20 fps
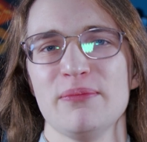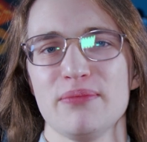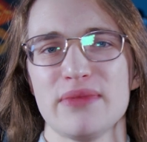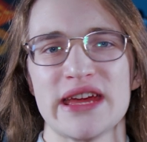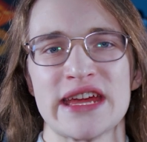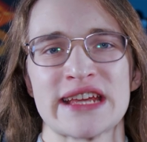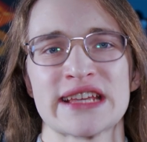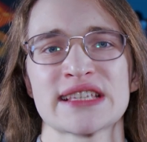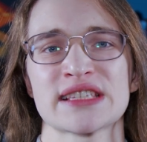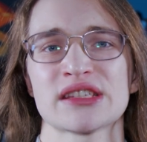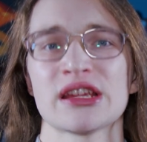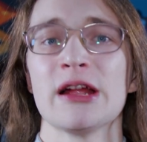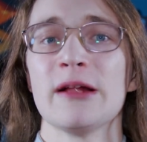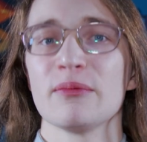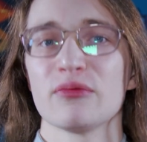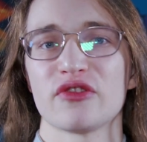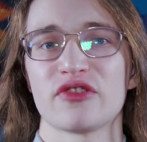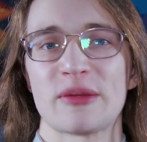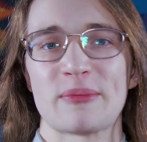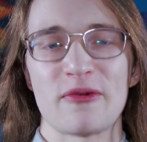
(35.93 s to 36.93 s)
mixed,
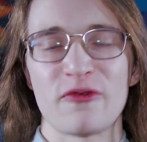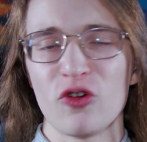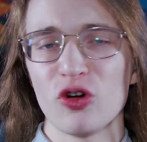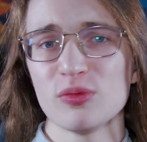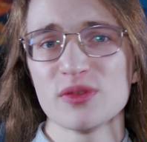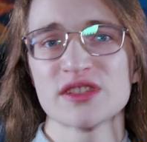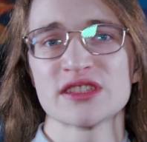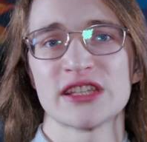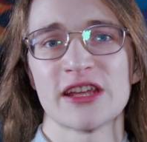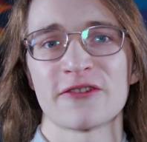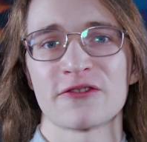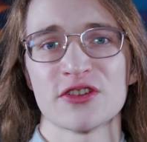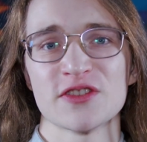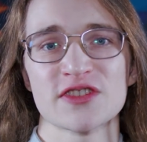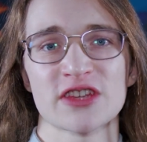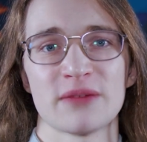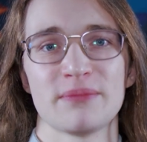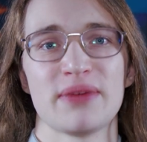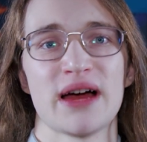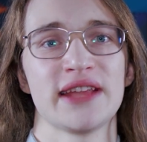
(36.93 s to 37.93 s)
with the performance
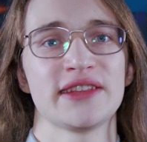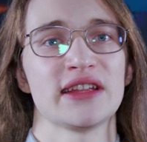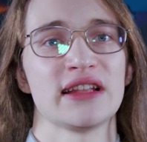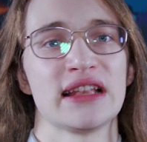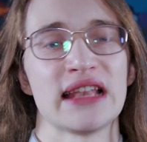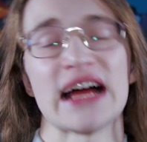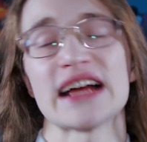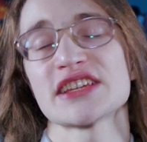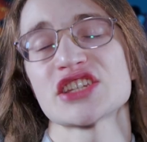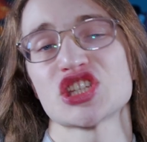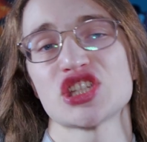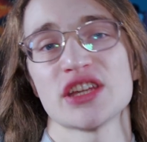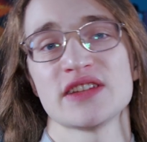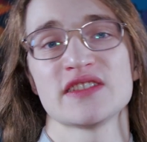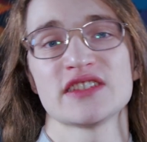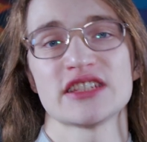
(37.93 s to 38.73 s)
difference compared to last gen